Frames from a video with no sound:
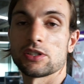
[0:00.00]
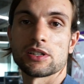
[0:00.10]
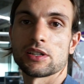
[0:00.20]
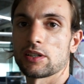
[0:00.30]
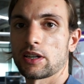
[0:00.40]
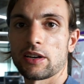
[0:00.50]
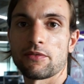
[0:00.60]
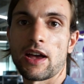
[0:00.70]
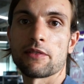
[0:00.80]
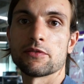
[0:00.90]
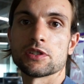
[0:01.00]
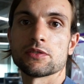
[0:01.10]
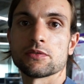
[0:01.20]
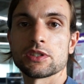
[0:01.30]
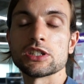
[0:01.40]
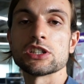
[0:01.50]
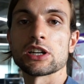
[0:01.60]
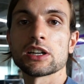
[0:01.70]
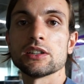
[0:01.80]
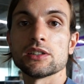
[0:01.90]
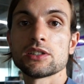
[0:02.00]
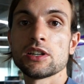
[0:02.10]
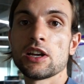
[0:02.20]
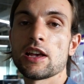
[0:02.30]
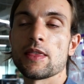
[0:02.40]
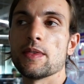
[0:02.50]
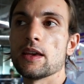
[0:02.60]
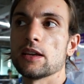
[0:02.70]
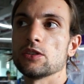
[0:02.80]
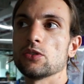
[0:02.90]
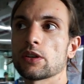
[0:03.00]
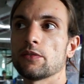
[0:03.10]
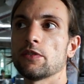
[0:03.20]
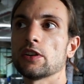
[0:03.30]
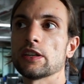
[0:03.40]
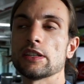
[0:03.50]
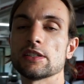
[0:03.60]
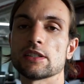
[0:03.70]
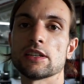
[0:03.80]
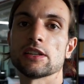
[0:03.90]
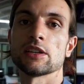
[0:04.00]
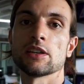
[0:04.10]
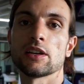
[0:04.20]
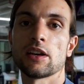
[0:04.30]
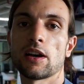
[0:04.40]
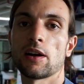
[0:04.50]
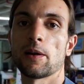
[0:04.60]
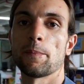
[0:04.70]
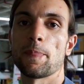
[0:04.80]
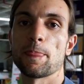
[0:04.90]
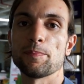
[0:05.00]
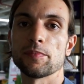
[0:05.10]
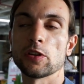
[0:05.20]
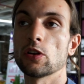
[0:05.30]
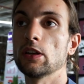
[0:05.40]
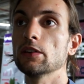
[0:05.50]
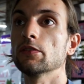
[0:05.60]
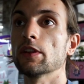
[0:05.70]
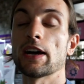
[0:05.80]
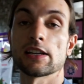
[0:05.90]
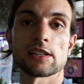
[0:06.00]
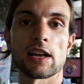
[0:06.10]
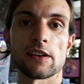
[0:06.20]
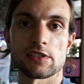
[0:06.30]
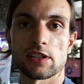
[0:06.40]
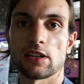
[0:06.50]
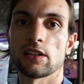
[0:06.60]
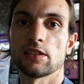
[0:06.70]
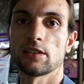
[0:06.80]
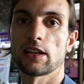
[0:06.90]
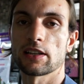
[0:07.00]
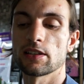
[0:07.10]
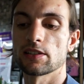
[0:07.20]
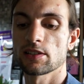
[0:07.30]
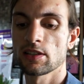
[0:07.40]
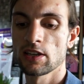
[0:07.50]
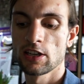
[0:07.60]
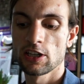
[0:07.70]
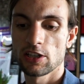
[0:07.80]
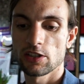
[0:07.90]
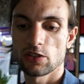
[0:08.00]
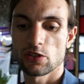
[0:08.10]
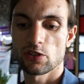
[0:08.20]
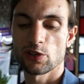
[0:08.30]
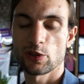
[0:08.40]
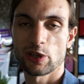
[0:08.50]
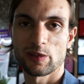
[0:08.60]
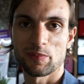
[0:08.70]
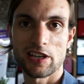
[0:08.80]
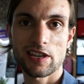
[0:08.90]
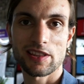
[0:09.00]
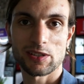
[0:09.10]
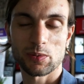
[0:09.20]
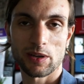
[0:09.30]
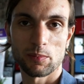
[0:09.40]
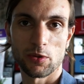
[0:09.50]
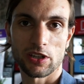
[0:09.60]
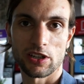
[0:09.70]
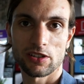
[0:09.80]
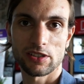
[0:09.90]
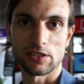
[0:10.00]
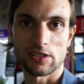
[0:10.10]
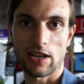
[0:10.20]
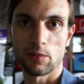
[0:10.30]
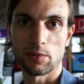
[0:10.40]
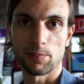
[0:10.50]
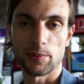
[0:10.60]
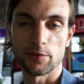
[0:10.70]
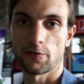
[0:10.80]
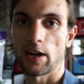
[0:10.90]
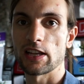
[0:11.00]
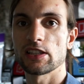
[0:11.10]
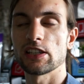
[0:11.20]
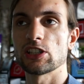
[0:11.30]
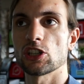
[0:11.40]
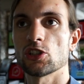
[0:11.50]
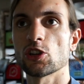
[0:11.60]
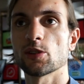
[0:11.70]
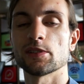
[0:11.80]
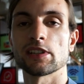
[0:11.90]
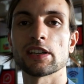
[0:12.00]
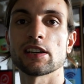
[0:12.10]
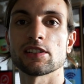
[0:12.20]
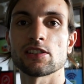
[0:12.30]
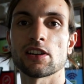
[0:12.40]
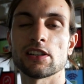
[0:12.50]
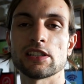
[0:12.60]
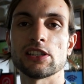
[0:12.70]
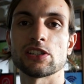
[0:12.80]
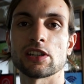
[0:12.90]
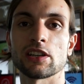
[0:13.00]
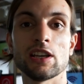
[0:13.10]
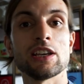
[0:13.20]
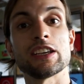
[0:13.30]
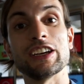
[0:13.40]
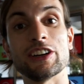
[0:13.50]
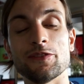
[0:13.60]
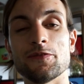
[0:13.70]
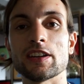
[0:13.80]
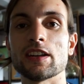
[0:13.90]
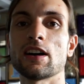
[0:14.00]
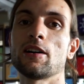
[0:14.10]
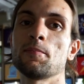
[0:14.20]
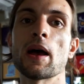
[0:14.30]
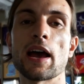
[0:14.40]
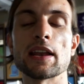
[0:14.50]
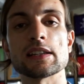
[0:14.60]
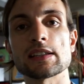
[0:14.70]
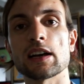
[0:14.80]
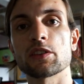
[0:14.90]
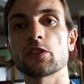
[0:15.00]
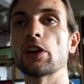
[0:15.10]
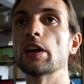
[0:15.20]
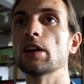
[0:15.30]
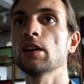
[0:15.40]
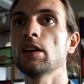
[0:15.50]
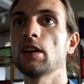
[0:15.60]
is a kind of average for teaching English, then you can very easily, you know, live a nice lifestyle like this. So yeah, that's what I'm working on, is helping people find teaching jobs and getting started teaching here in Vietnam and South Korea